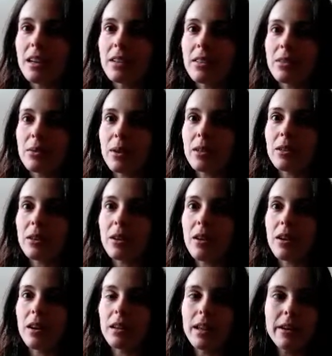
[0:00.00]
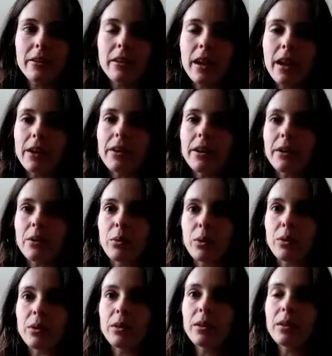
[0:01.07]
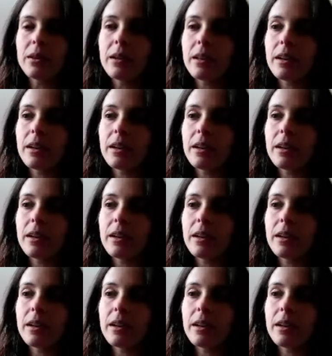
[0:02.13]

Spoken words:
So I took on a letter carrier role